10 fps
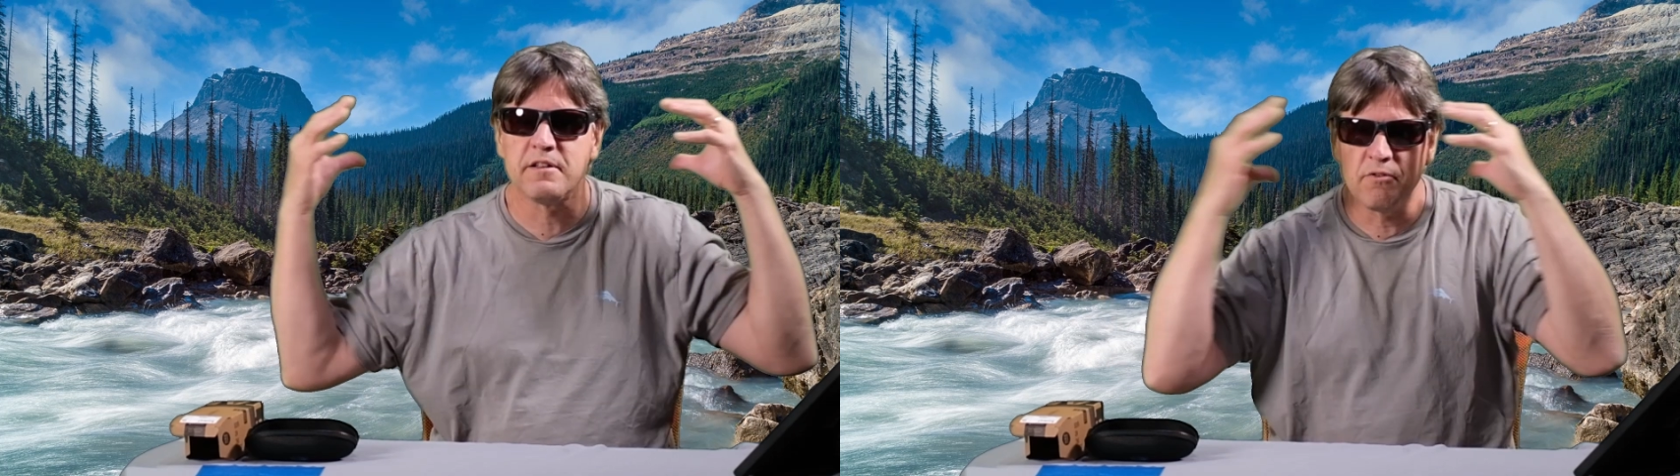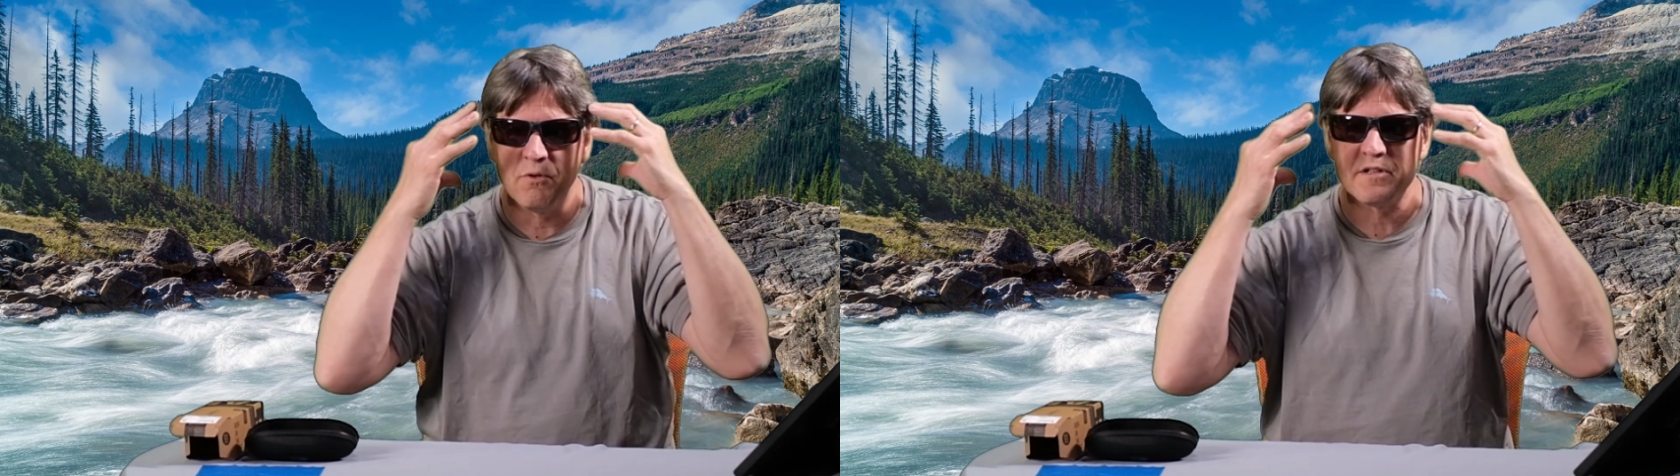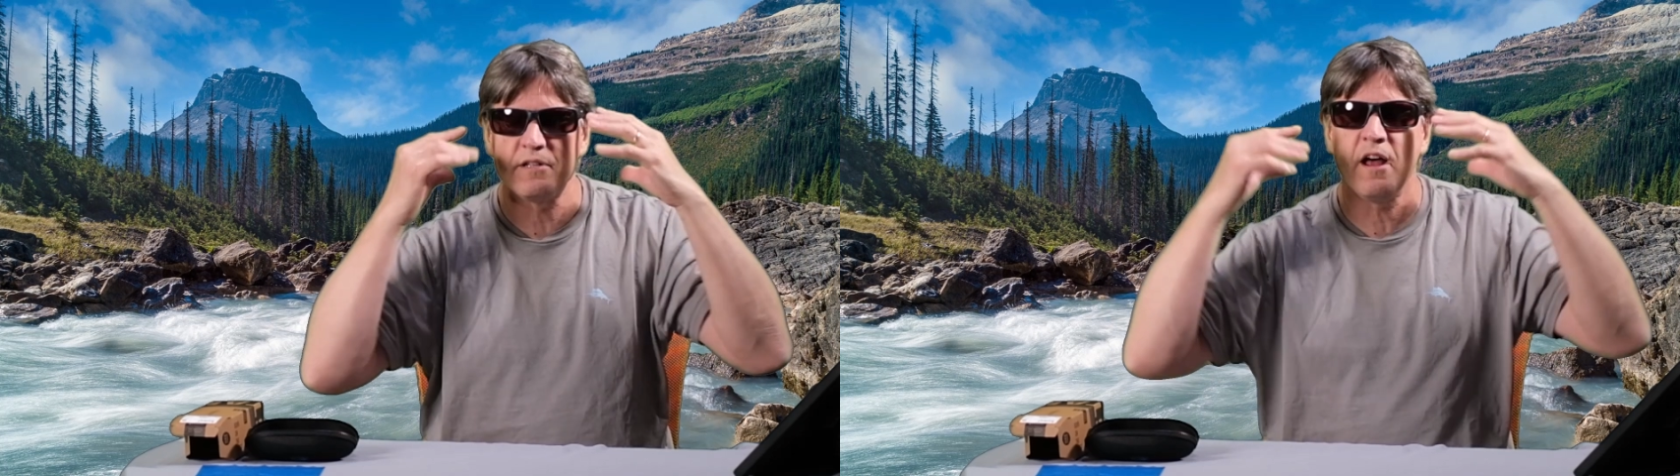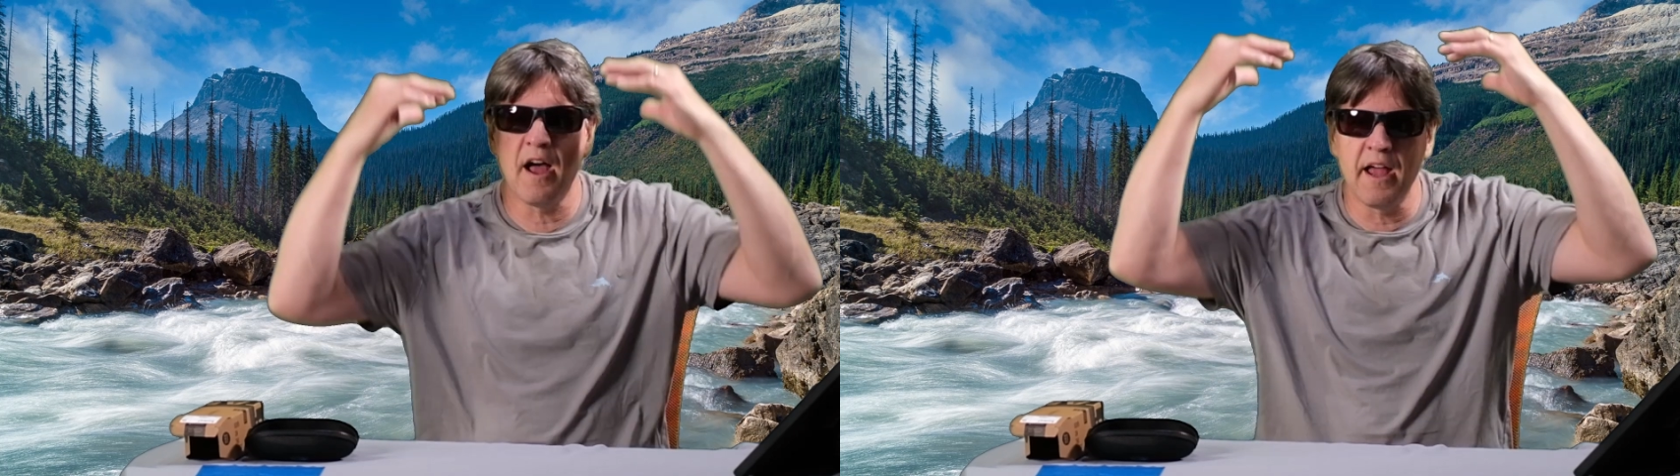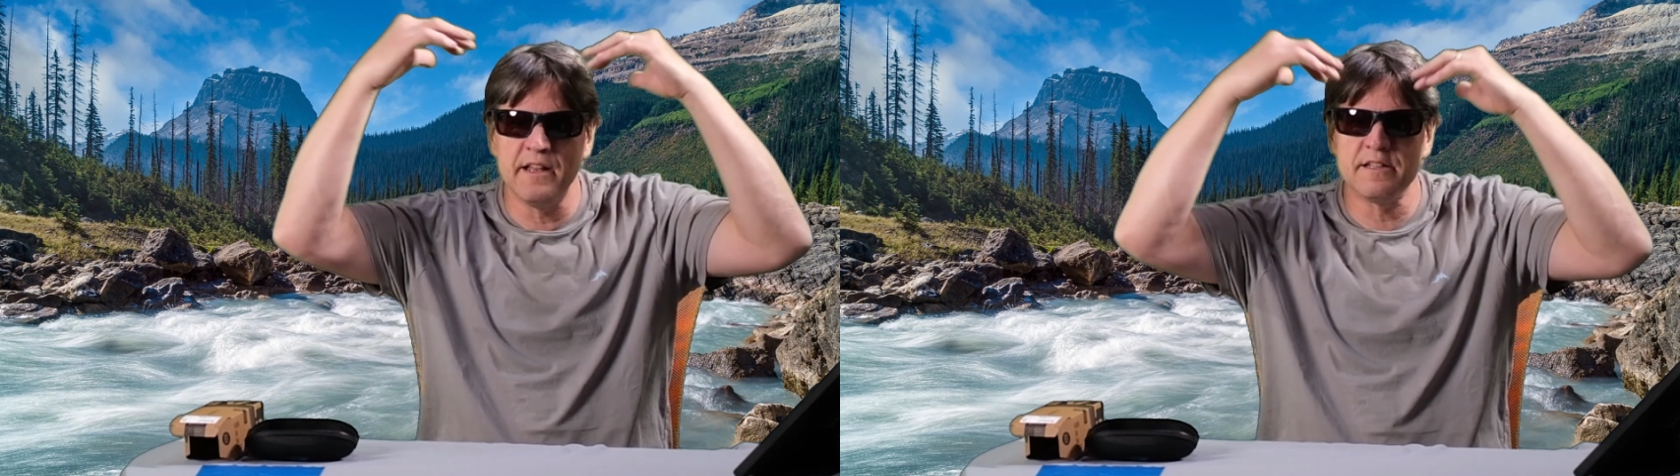through the
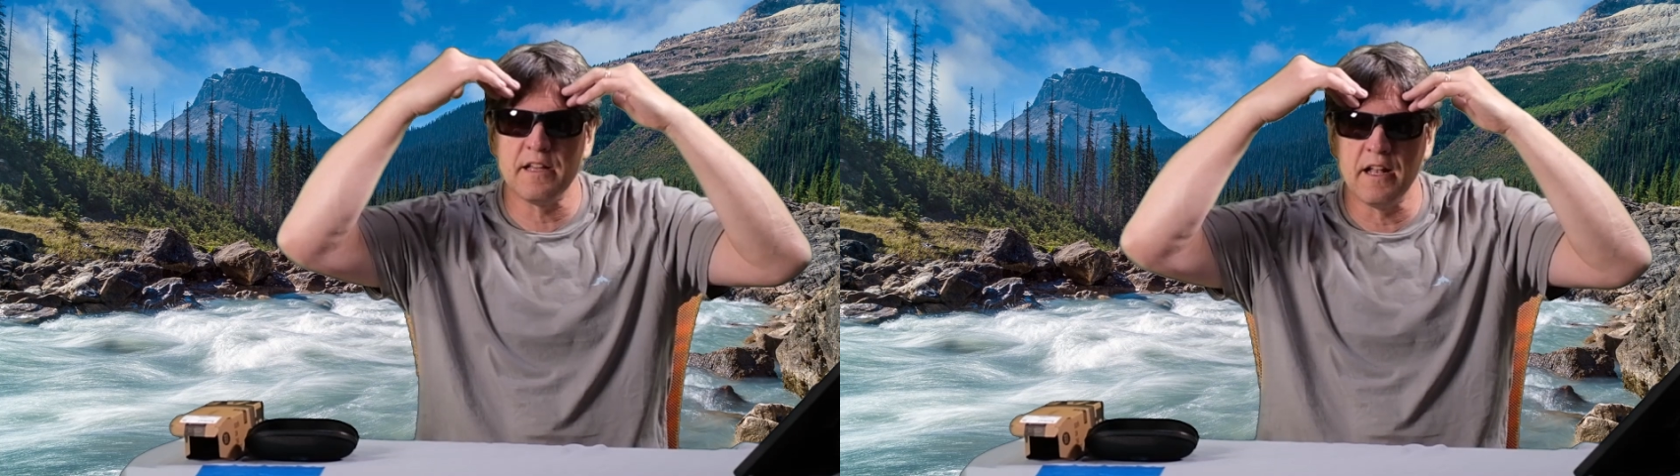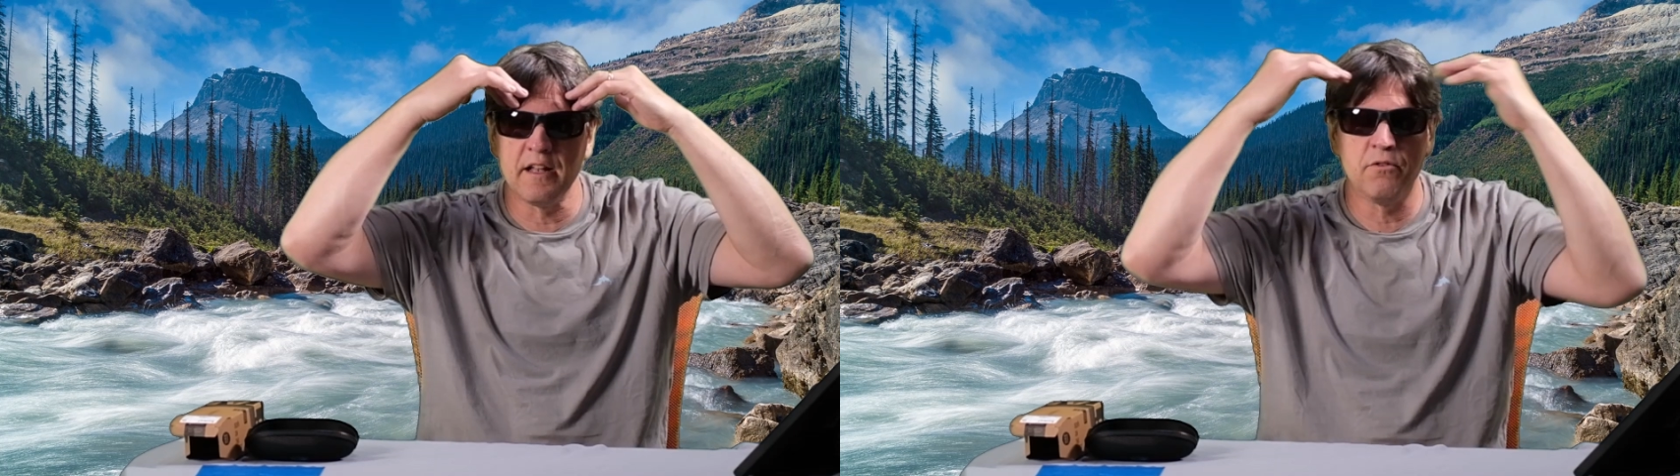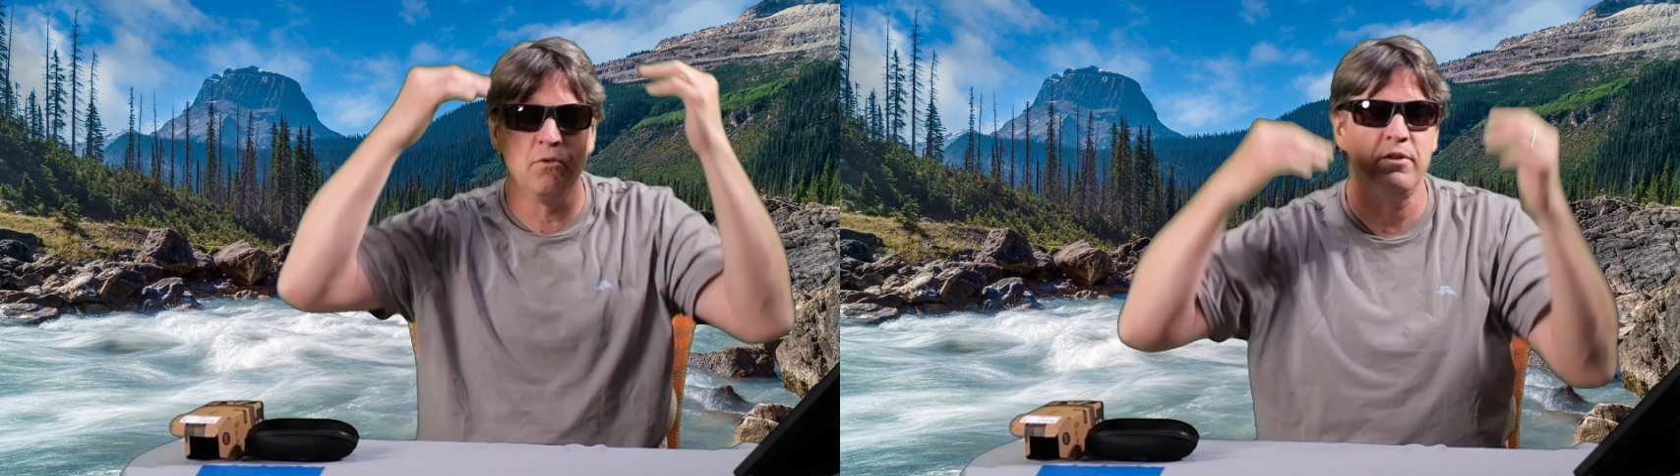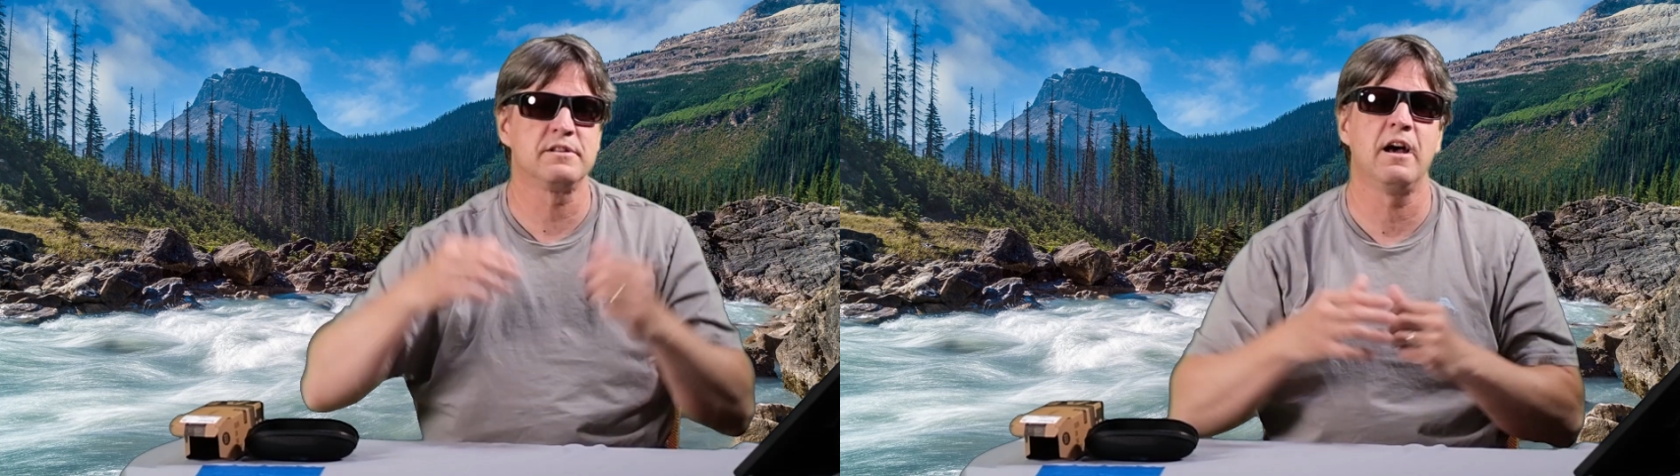sides, and through the